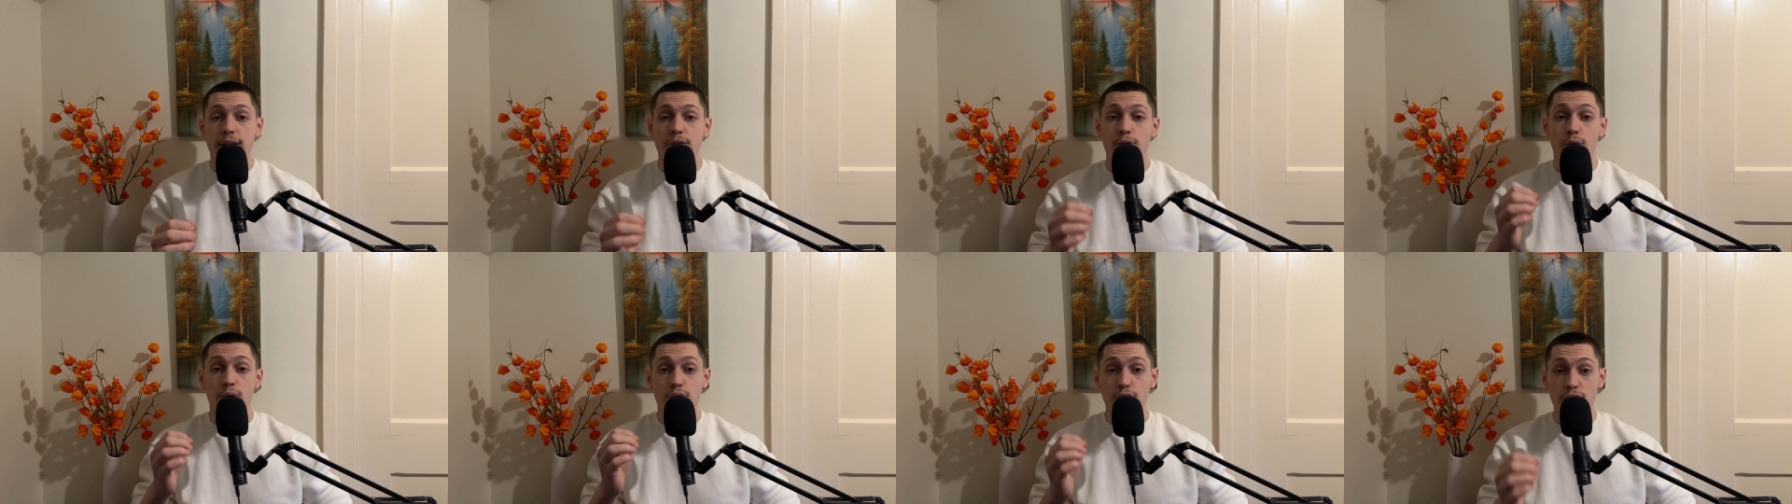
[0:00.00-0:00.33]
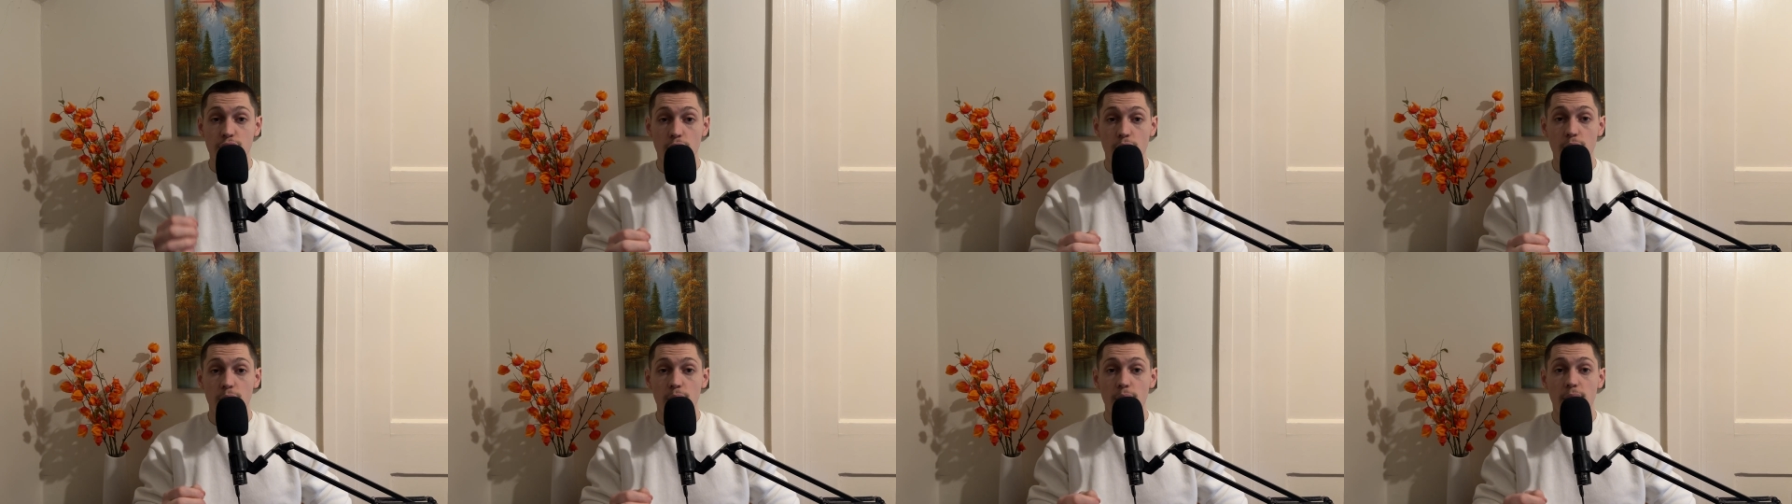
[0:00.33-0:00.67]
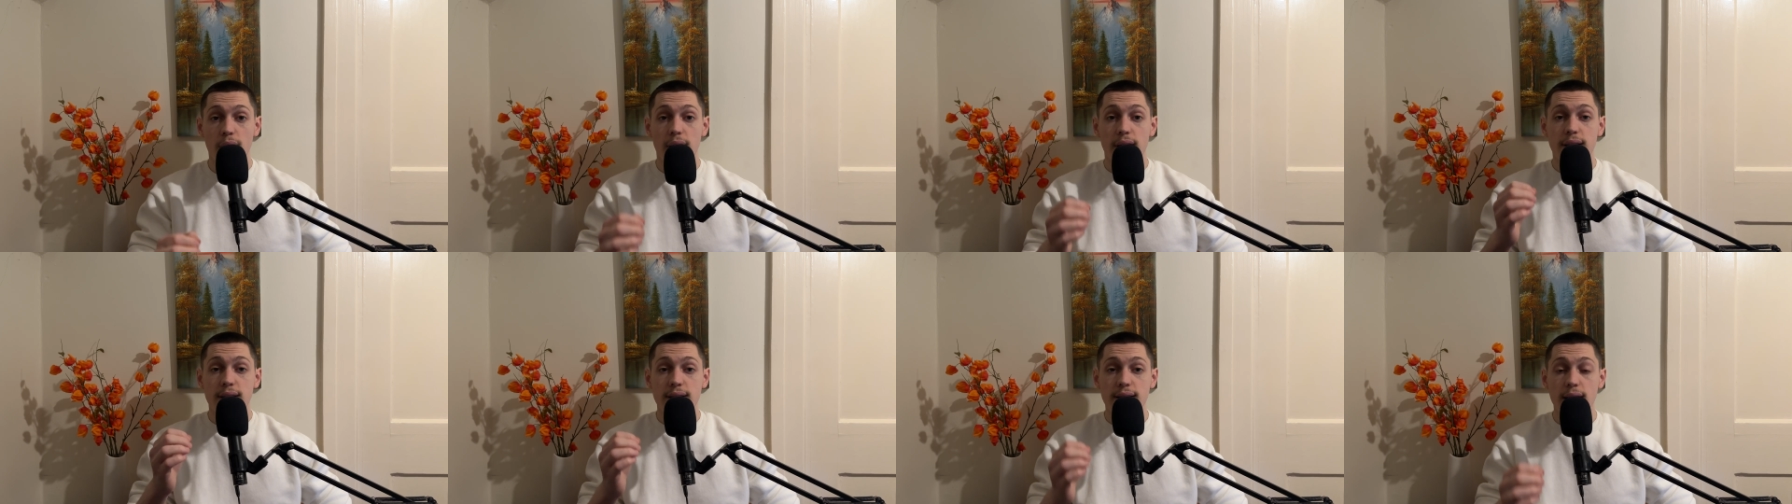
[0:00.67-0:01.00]
a result,
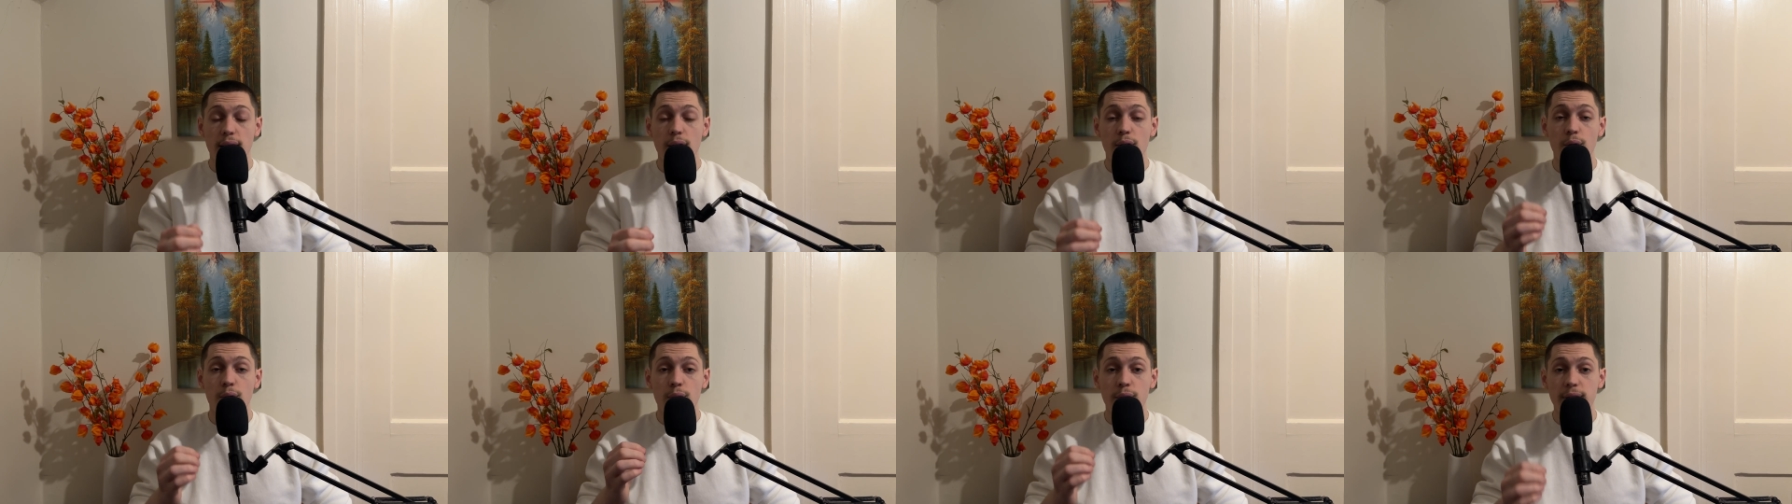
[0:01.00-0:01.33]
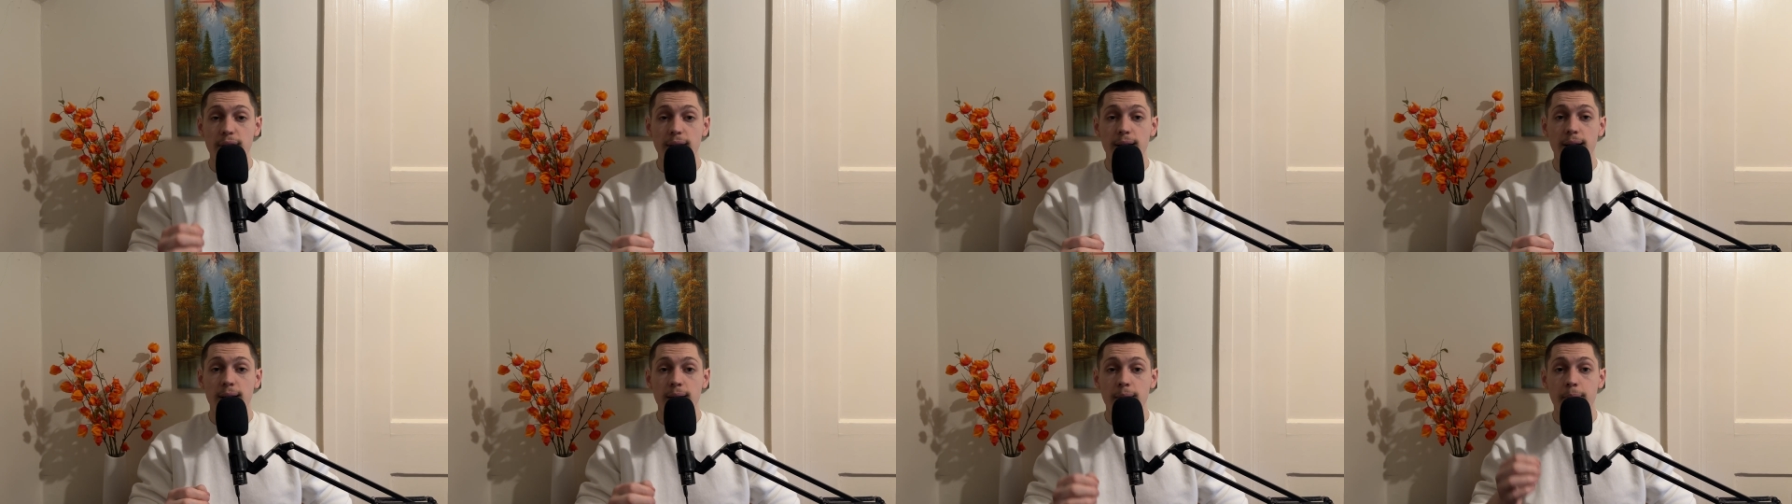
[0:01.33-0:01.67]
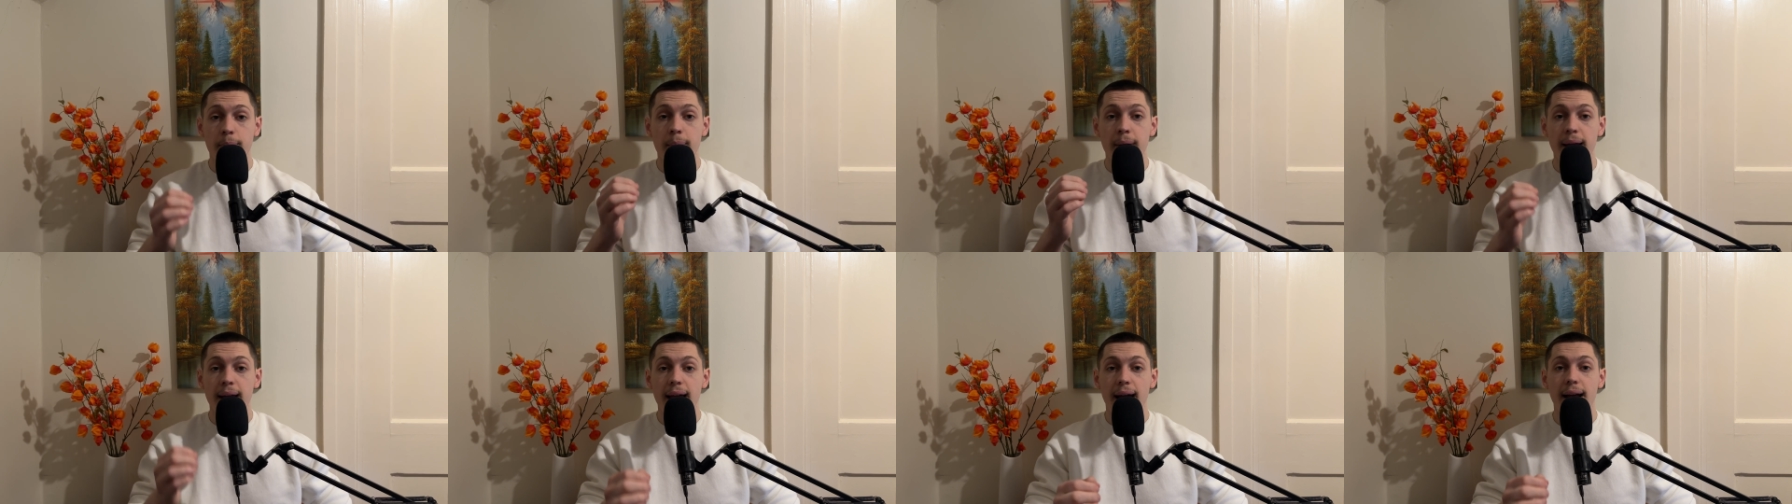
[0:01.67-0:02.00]
Salahuddin
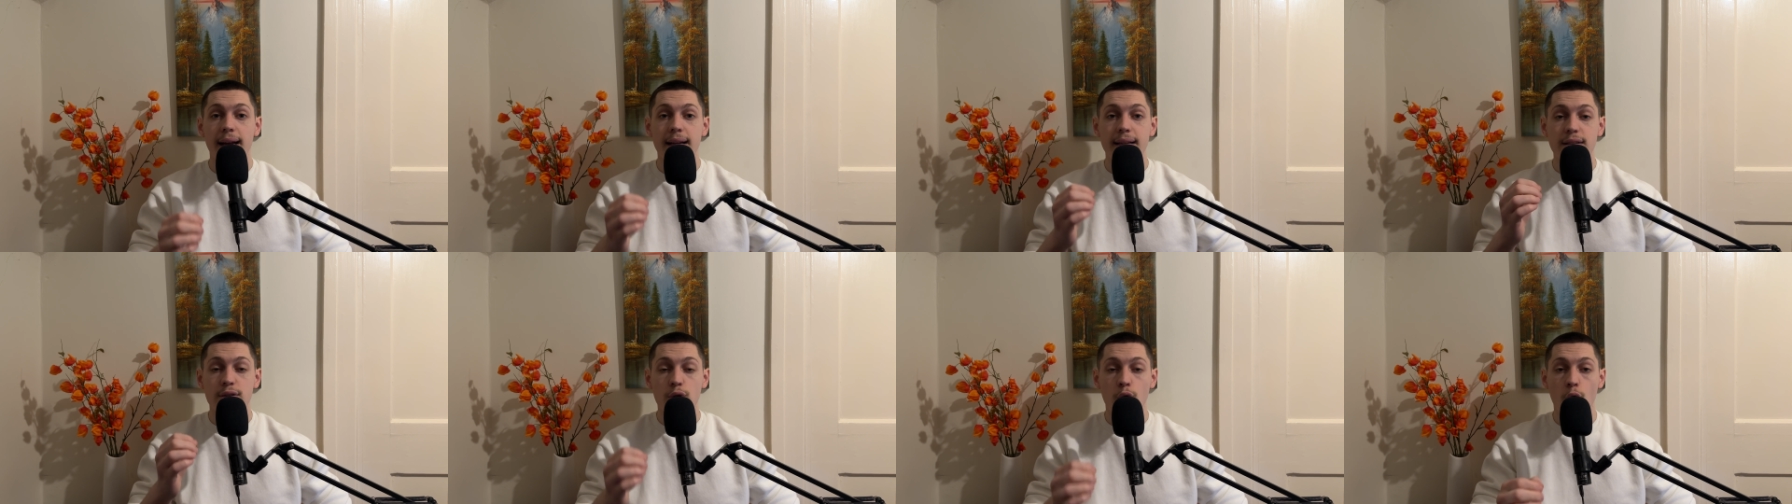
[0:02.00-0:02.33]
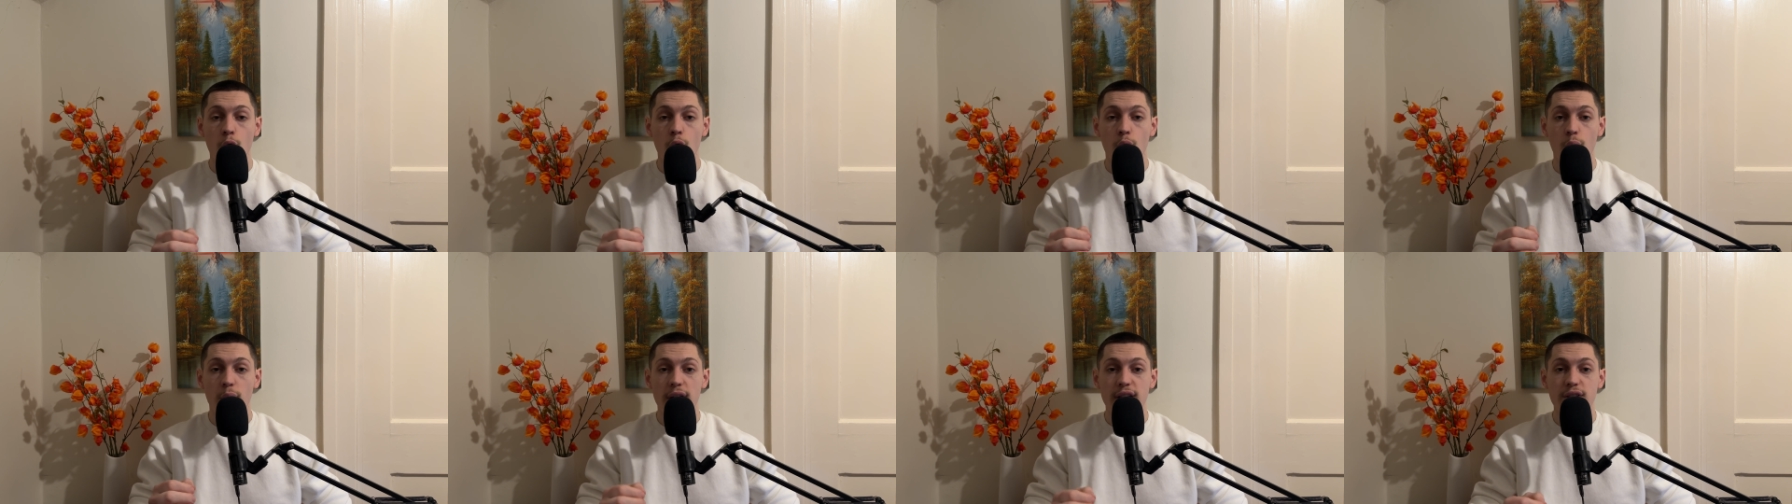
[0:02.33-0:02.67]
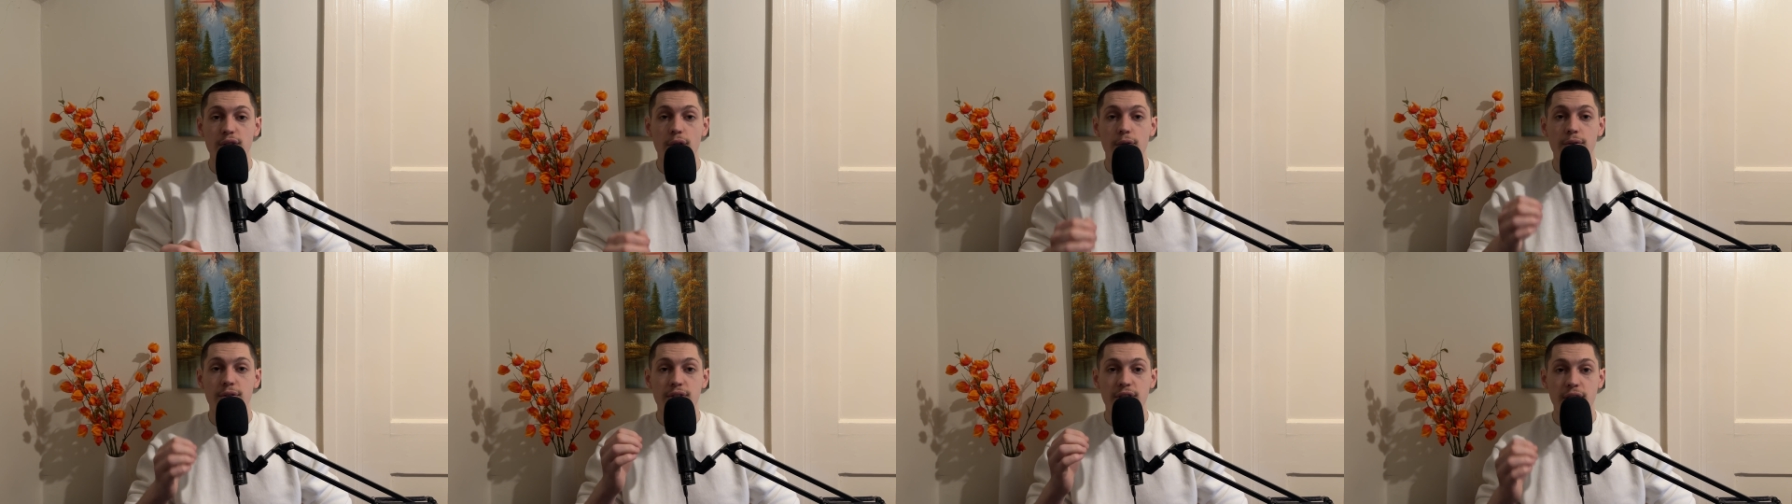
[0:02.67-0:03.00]
began his conquest of
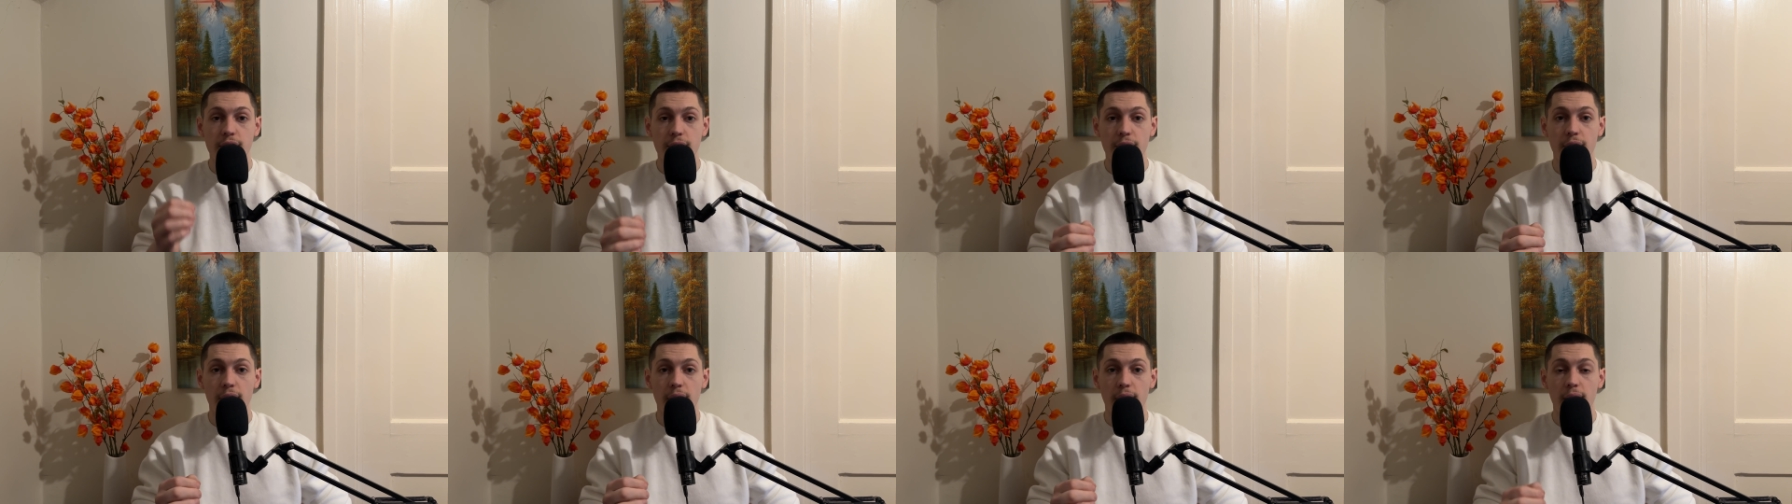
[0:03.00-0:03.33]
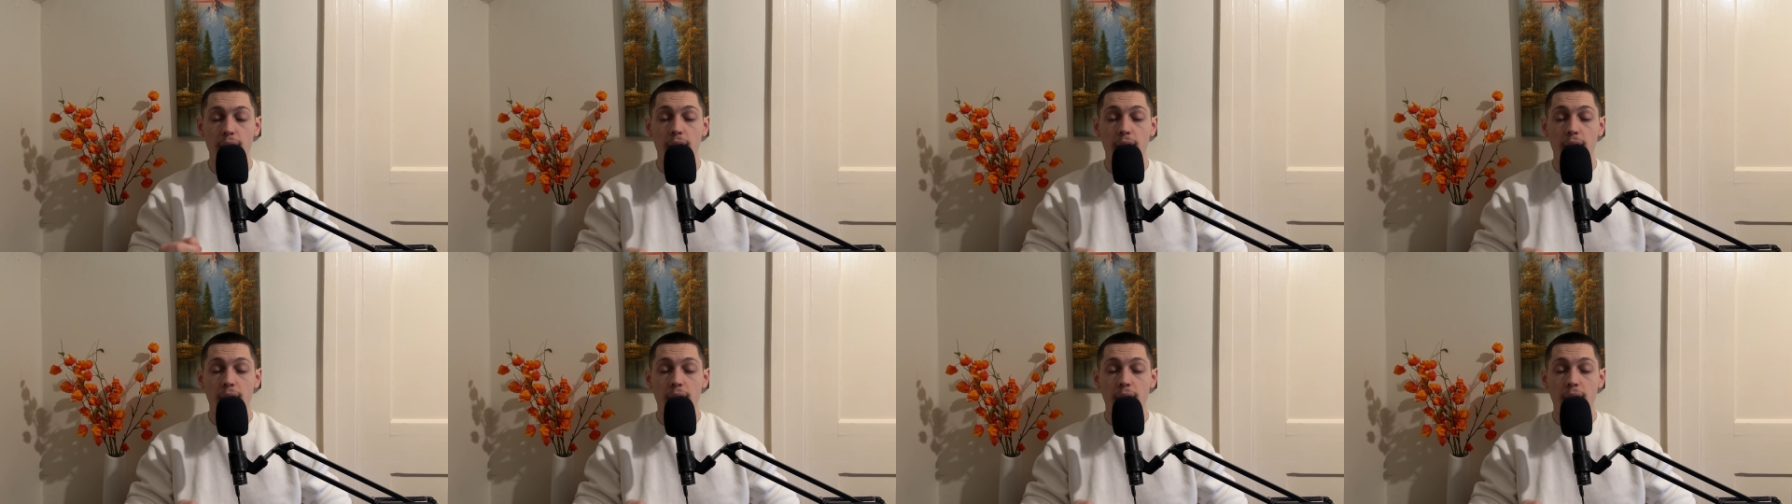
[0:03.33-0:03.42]
Syria,